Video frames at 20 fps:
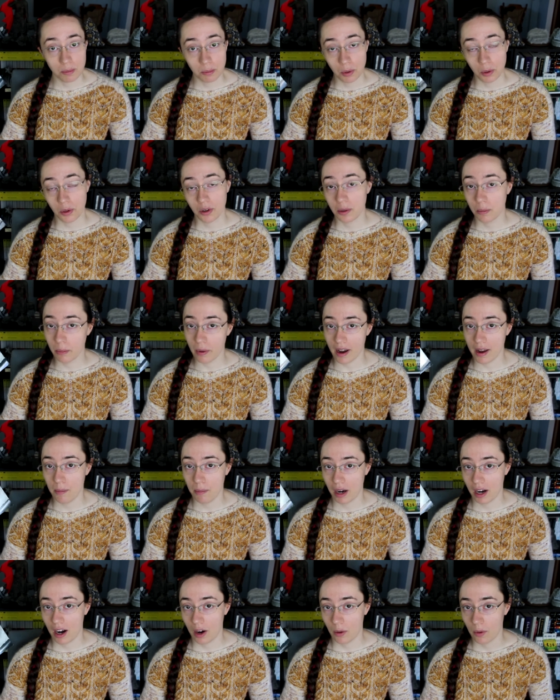Moon by
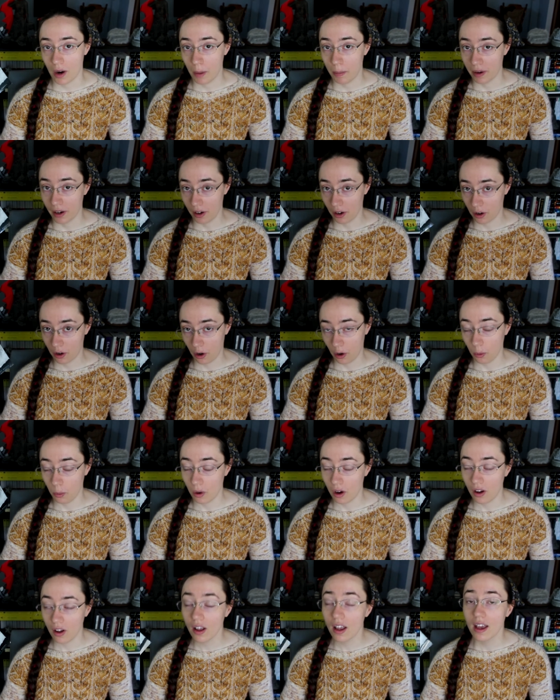Mary Robinette
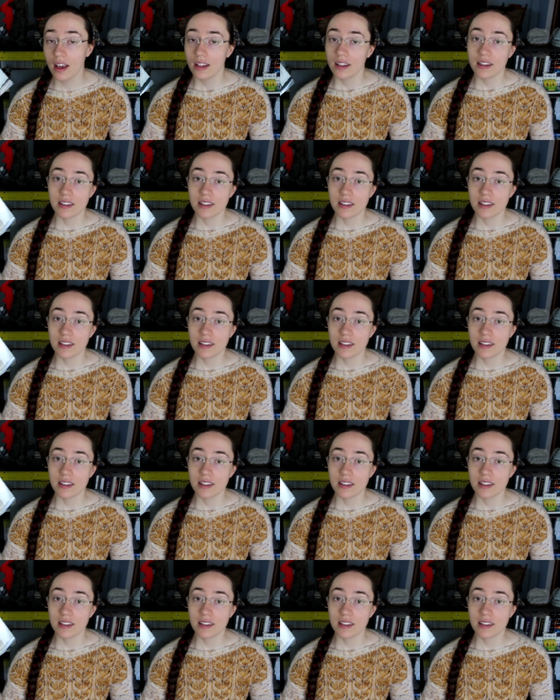Kowal.